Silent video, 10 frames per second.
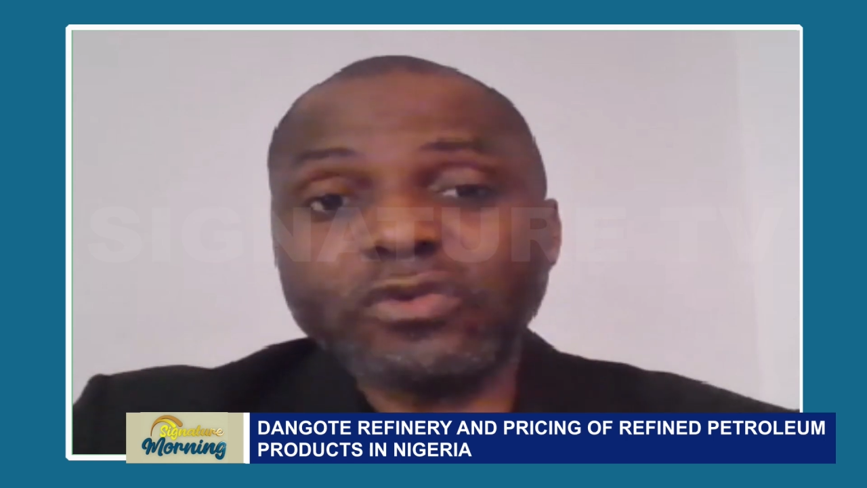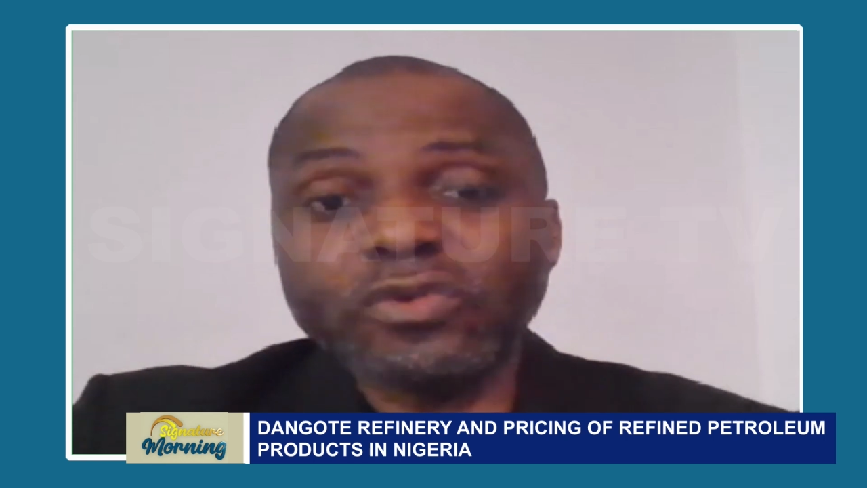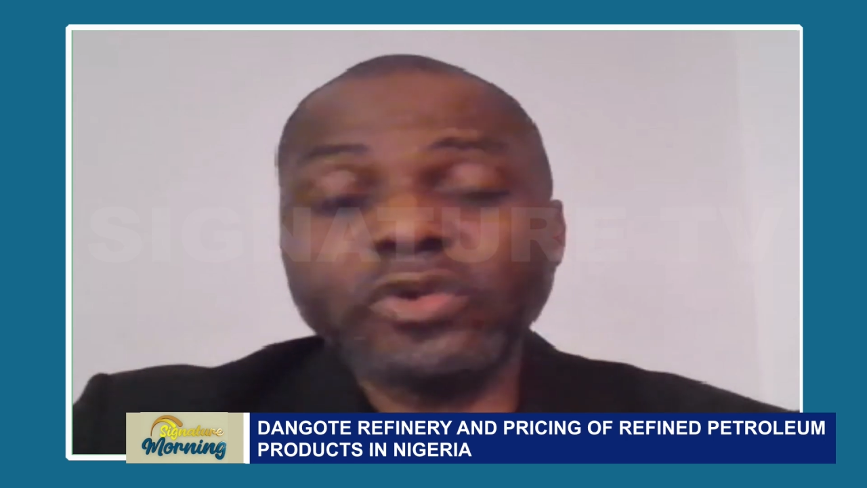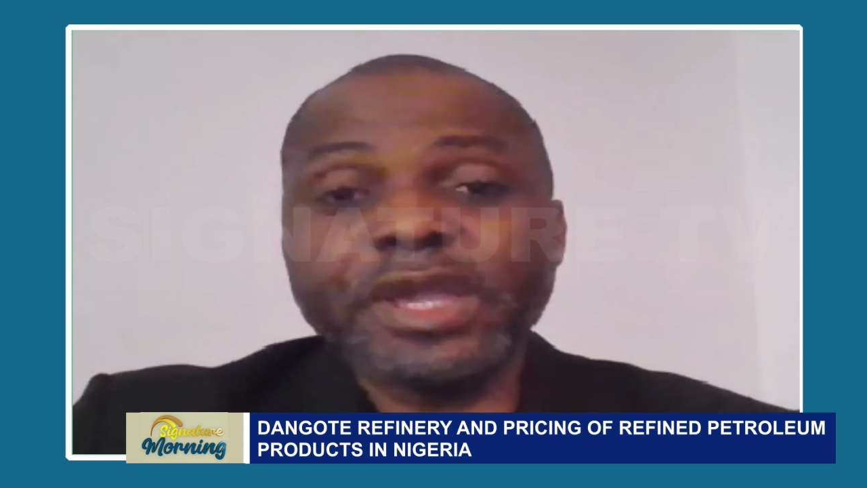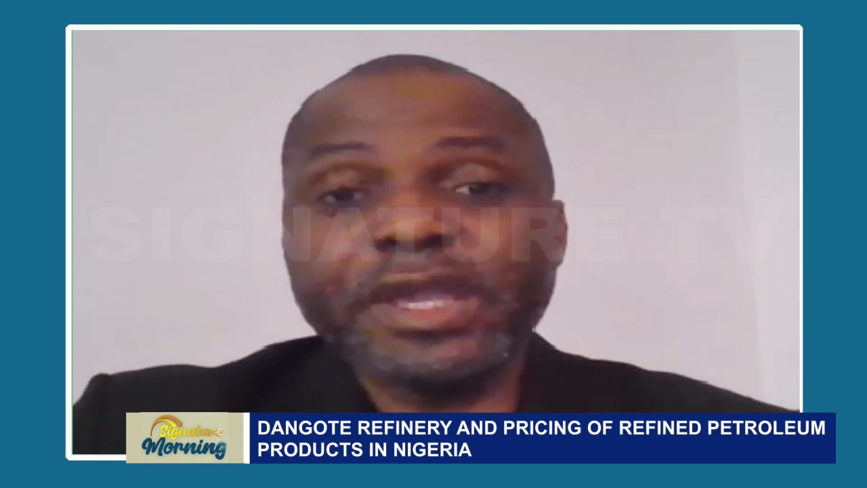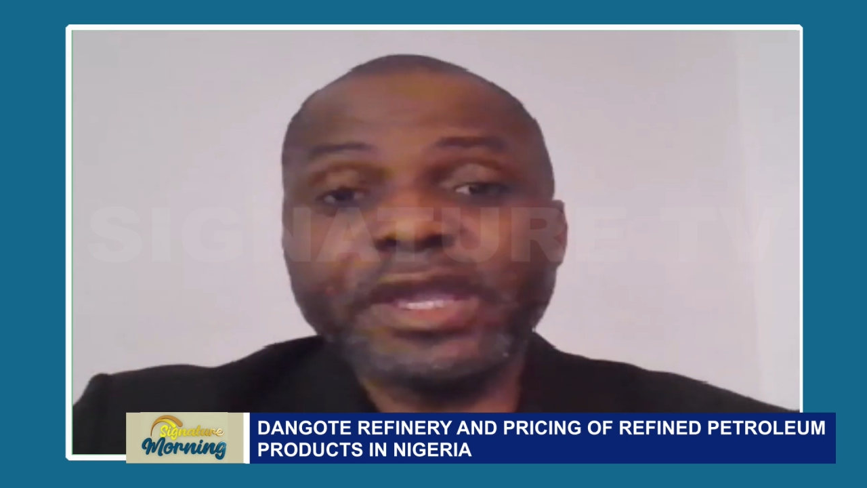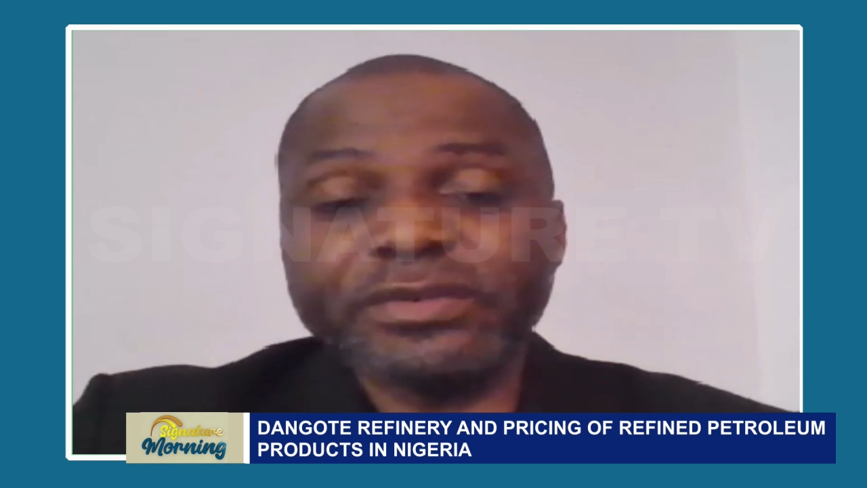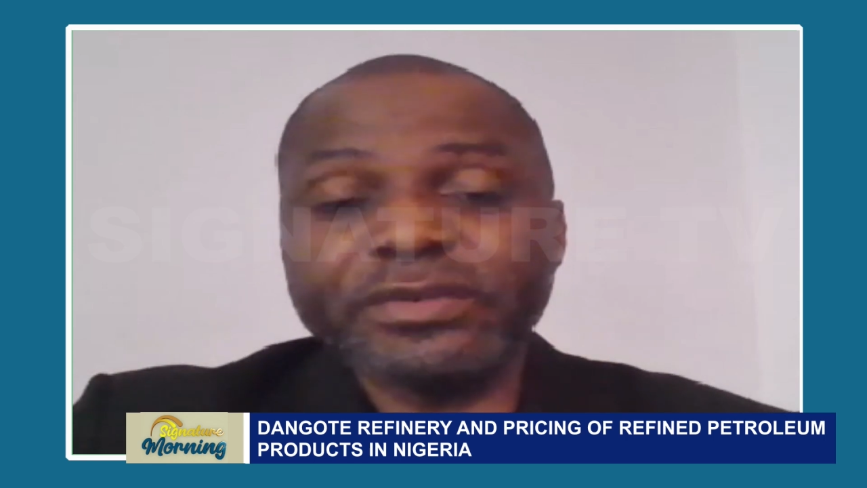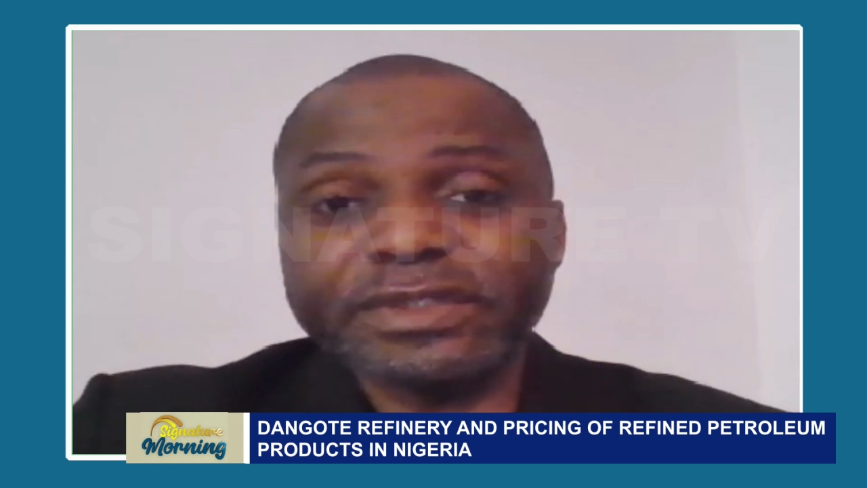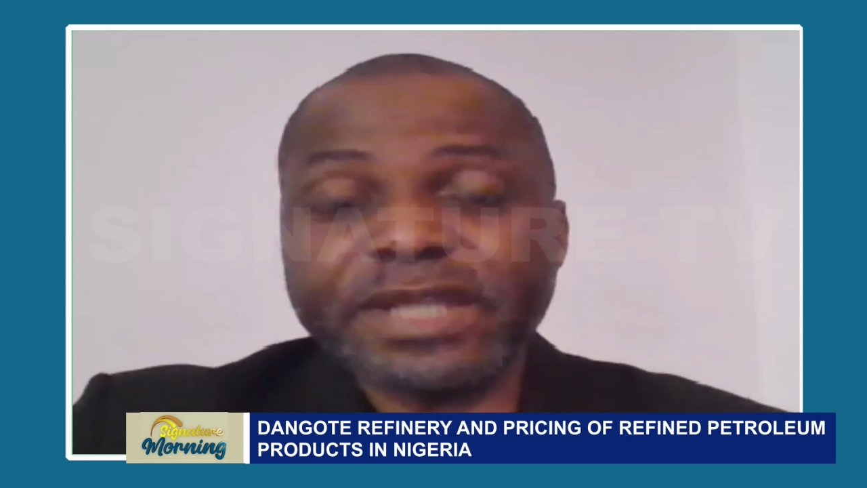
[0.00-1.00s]
of crude oil
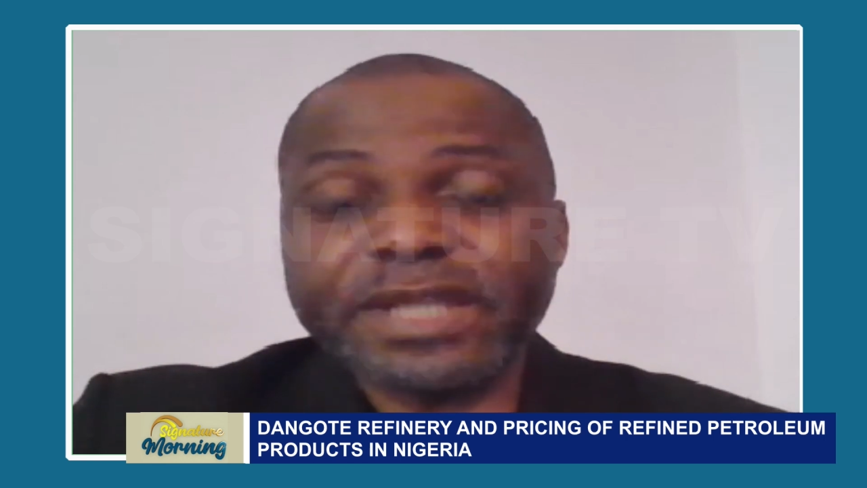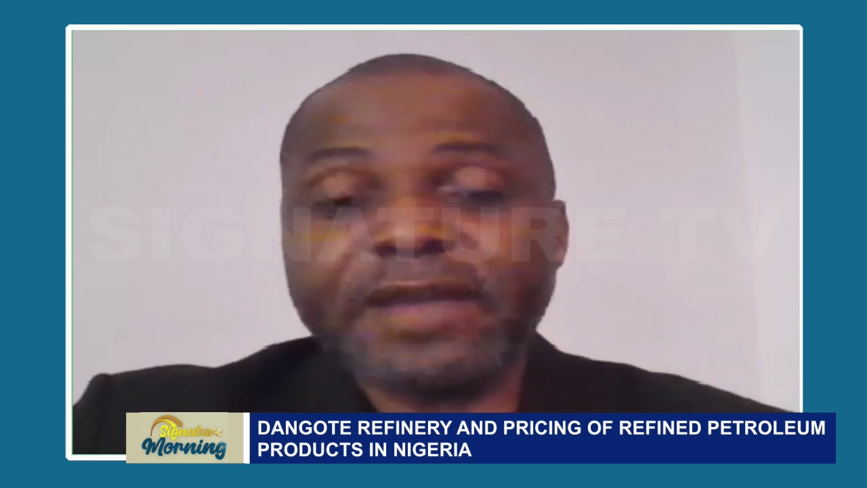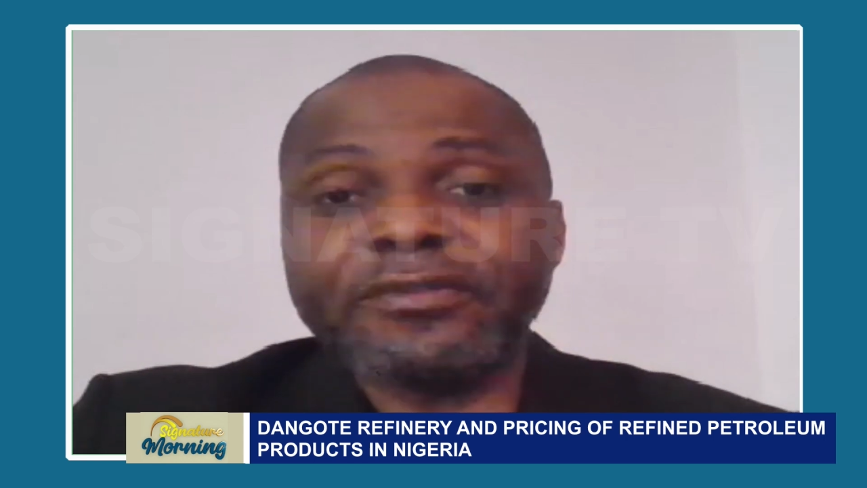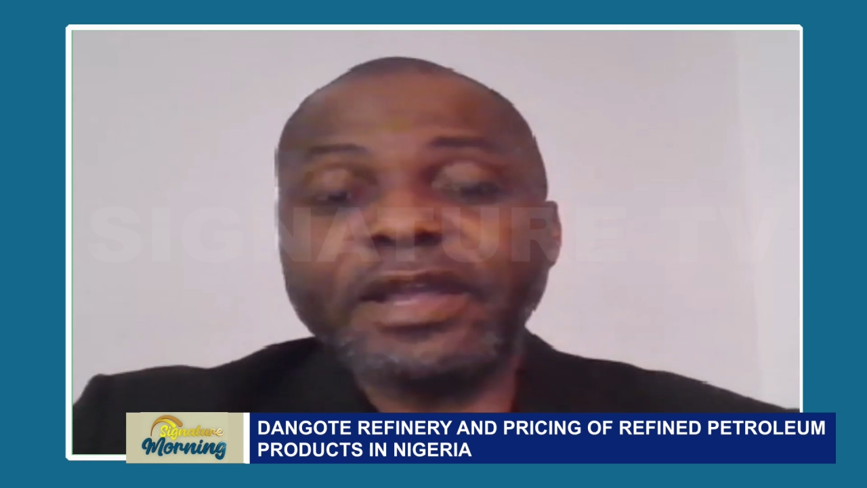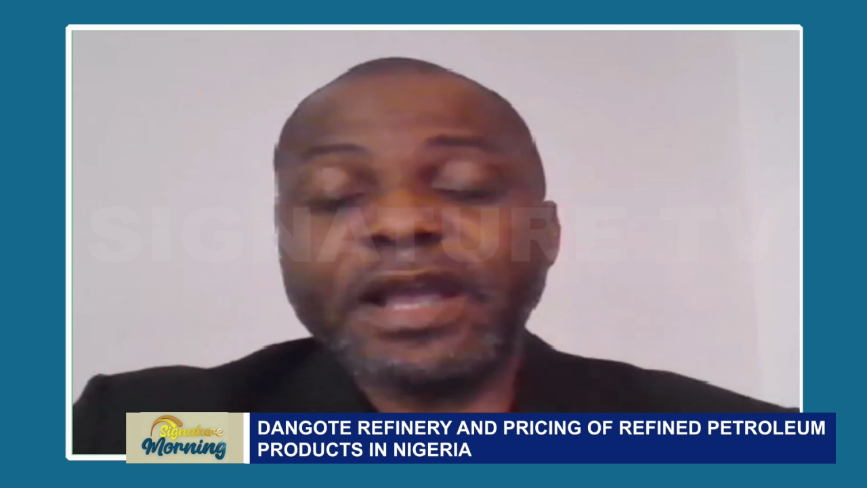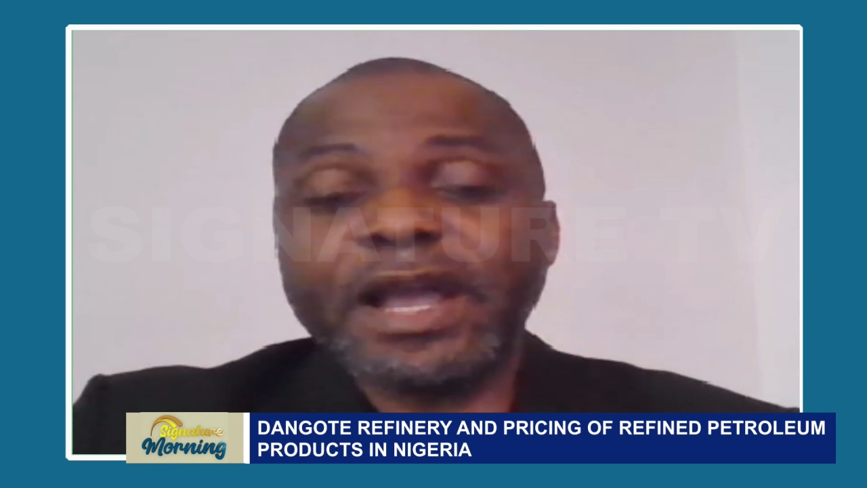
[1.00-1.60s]
in reserve,